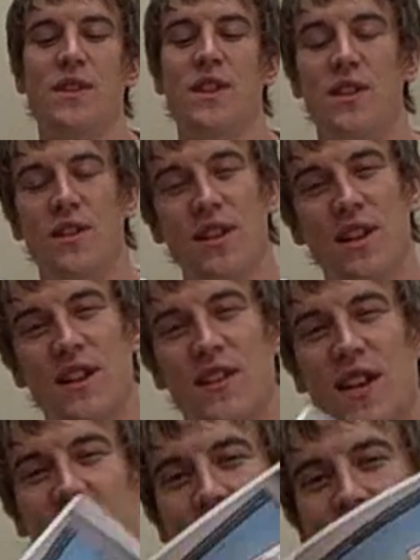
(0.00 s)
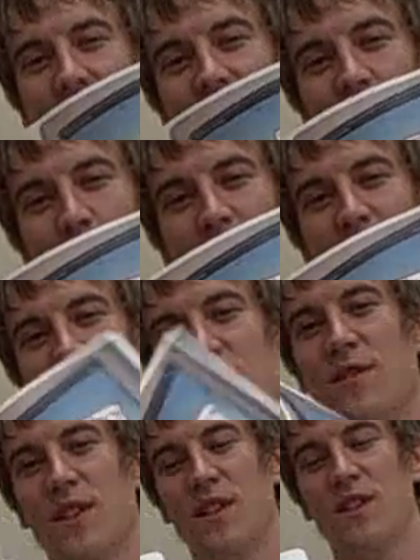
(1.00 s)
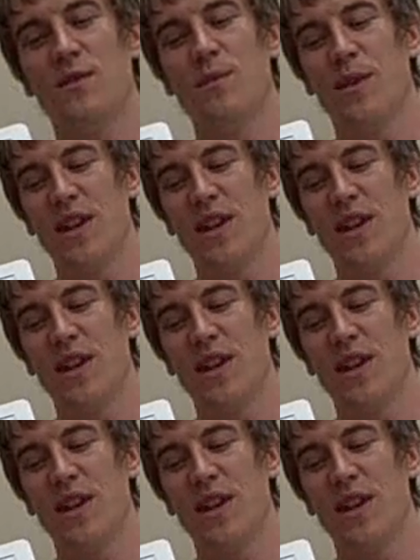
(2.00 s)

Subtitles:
The Nook is kind of a hybrid. You can do it